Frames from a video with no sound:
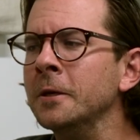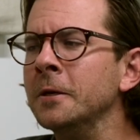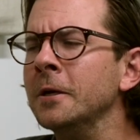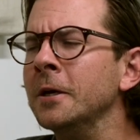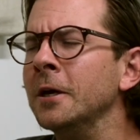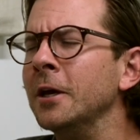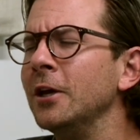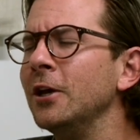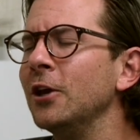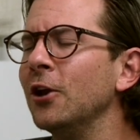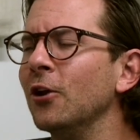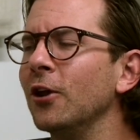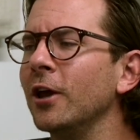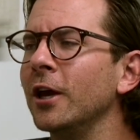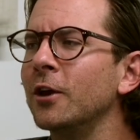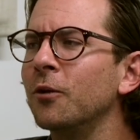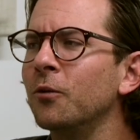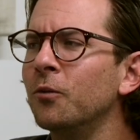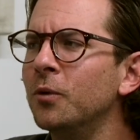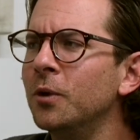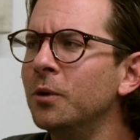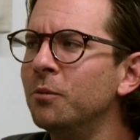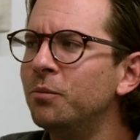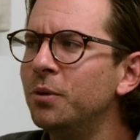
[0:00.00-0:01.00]
Like
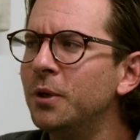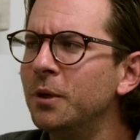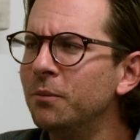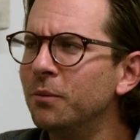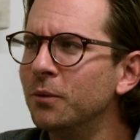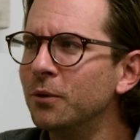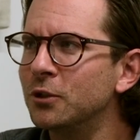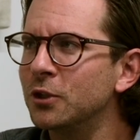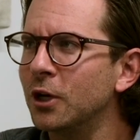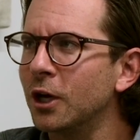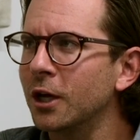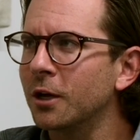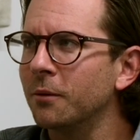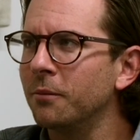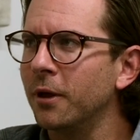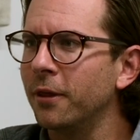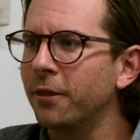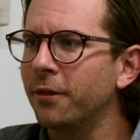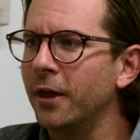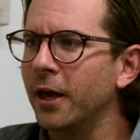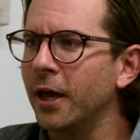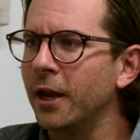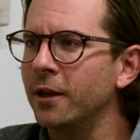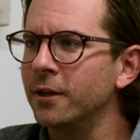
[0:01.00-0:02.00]
when people talk about
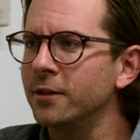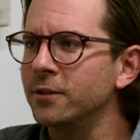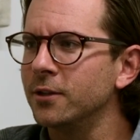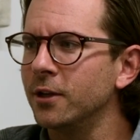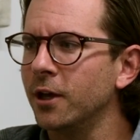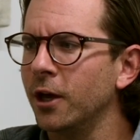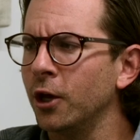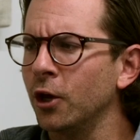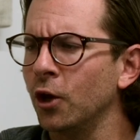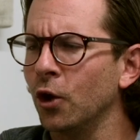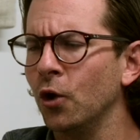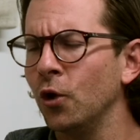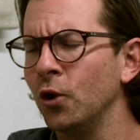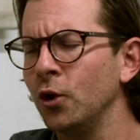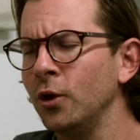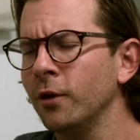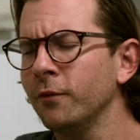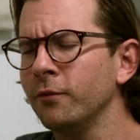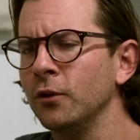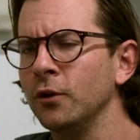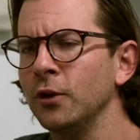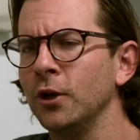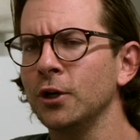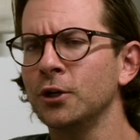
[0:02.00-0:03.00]
that, it's like, oh, you
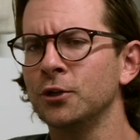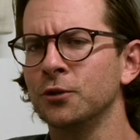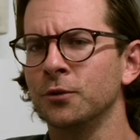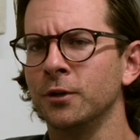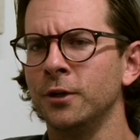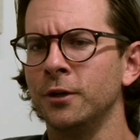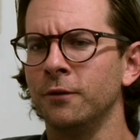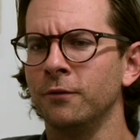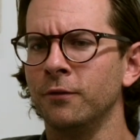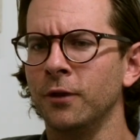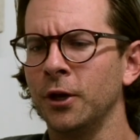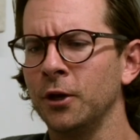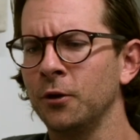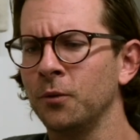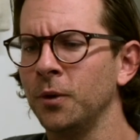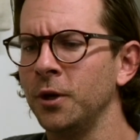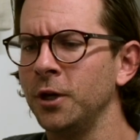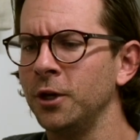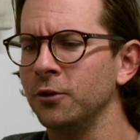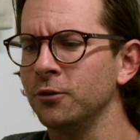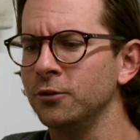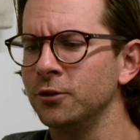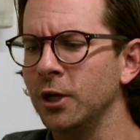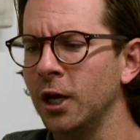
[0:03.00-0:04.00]
have the luxury of like
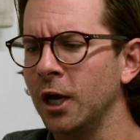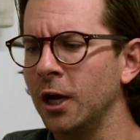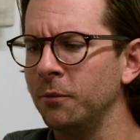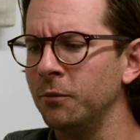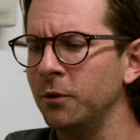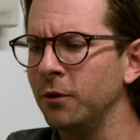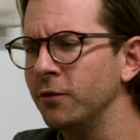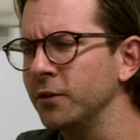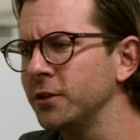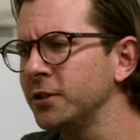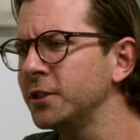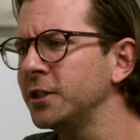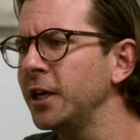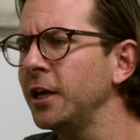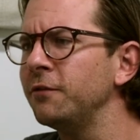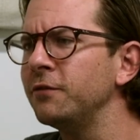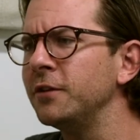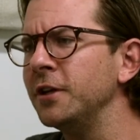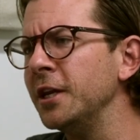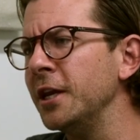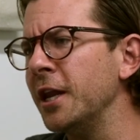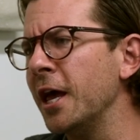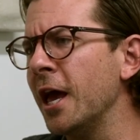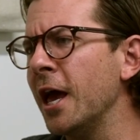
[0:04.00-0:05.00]
quitting your job, you have a
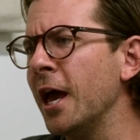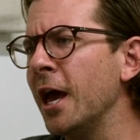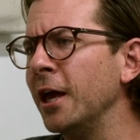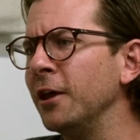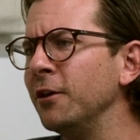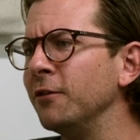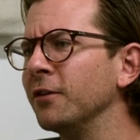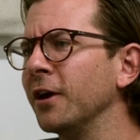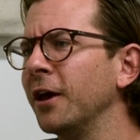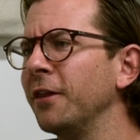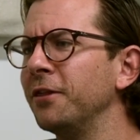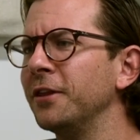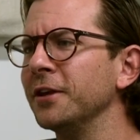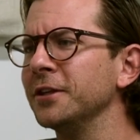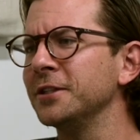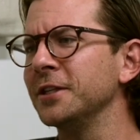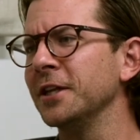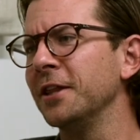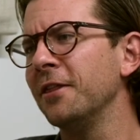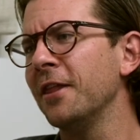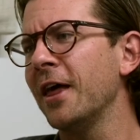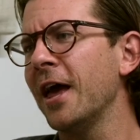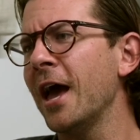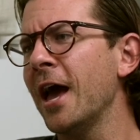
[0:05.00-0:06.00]
safety net, you got this
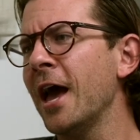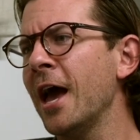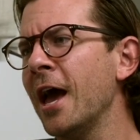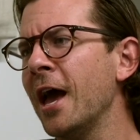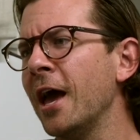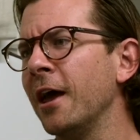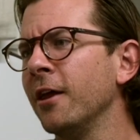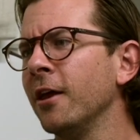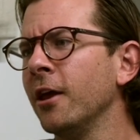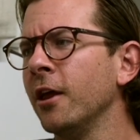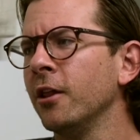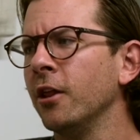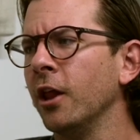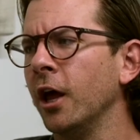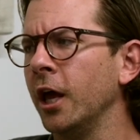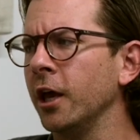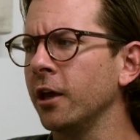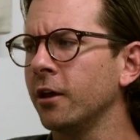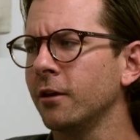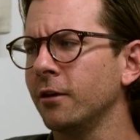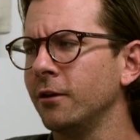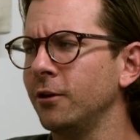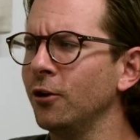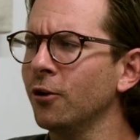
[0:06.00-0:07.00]
and that.
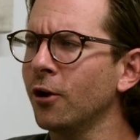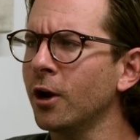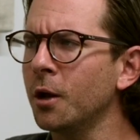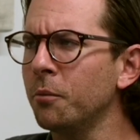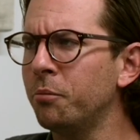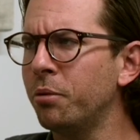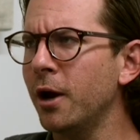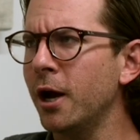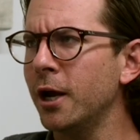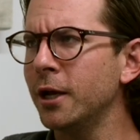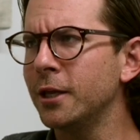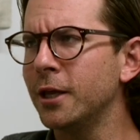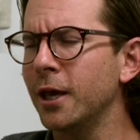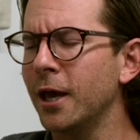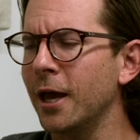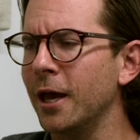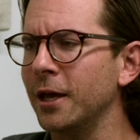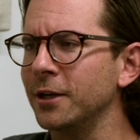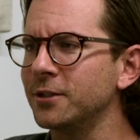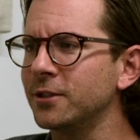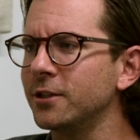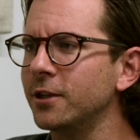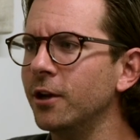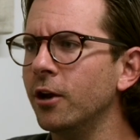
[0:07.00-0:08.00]
Like you're on a
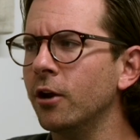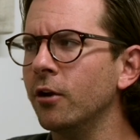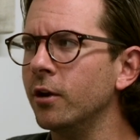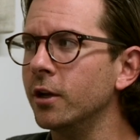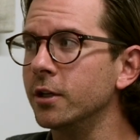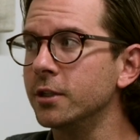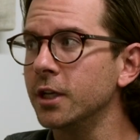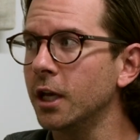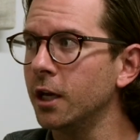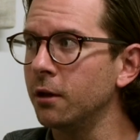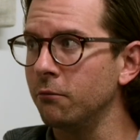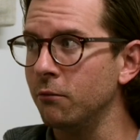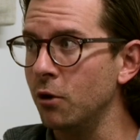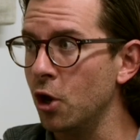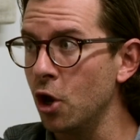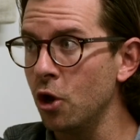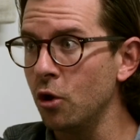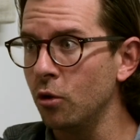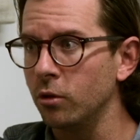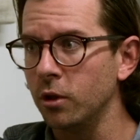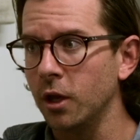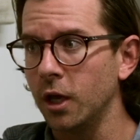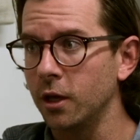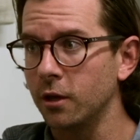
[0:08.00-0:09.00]
podcast, and it's like,
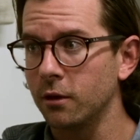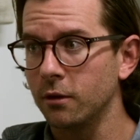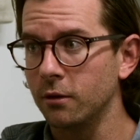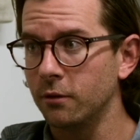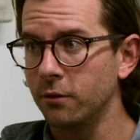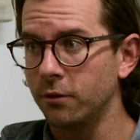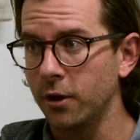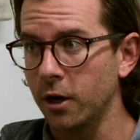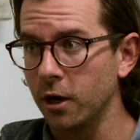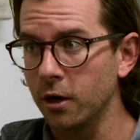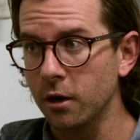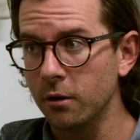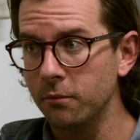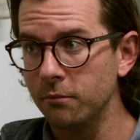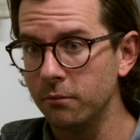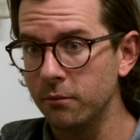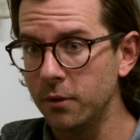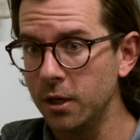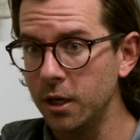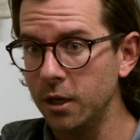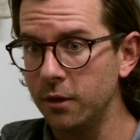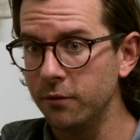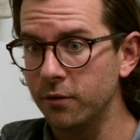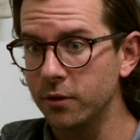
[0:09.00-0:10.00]
no, like there are
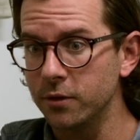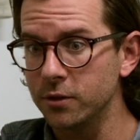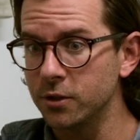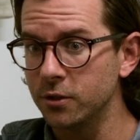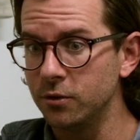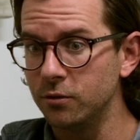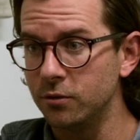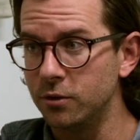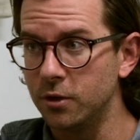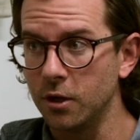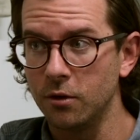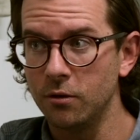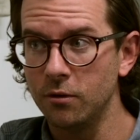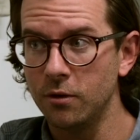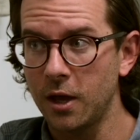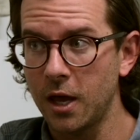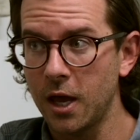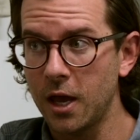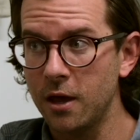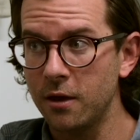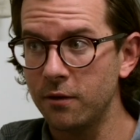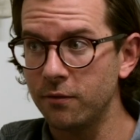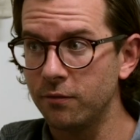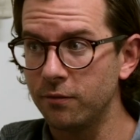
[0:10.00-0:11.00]
many of us who don't
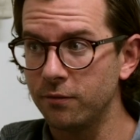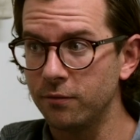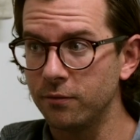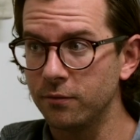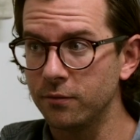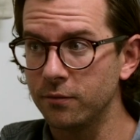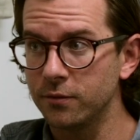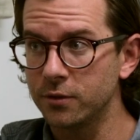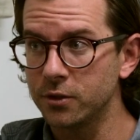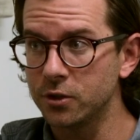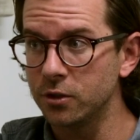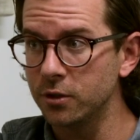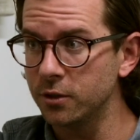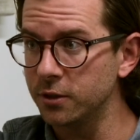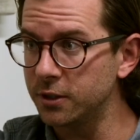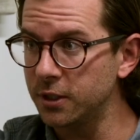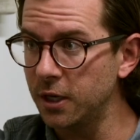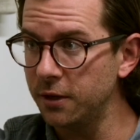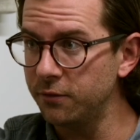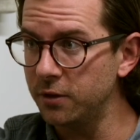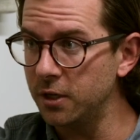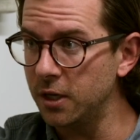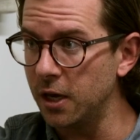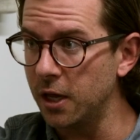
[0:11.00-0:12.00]
have certain
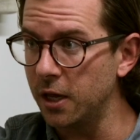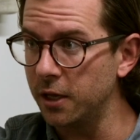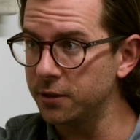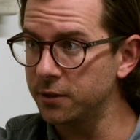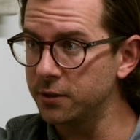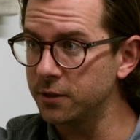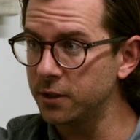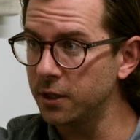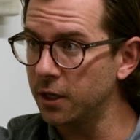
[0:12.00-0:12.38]
safety nets.